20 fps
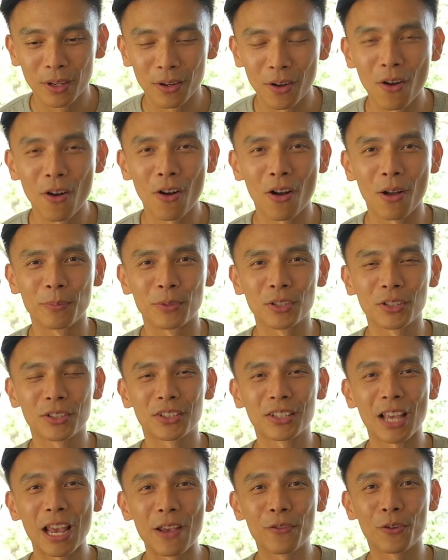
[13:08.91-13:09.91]
Oh, I'm
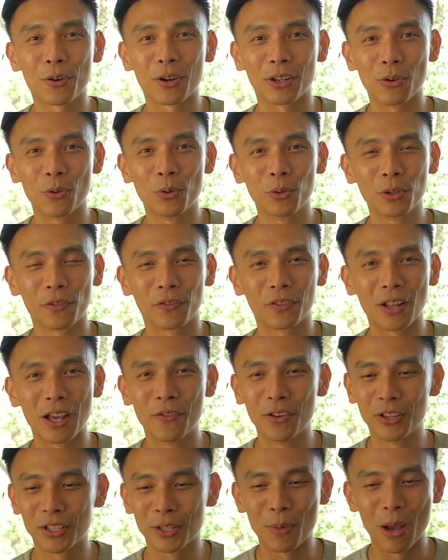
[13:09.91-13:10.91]
just savoring all the
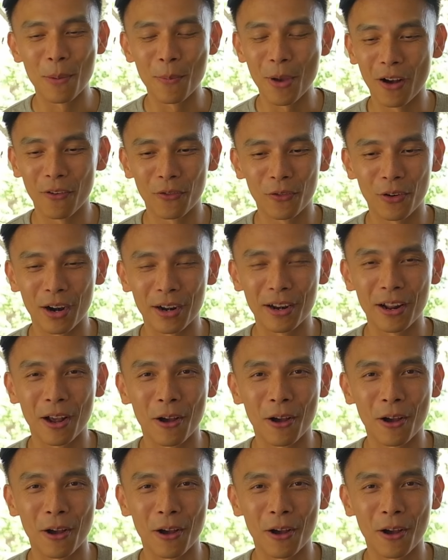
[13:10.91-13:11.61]
flavors in my mouth right now.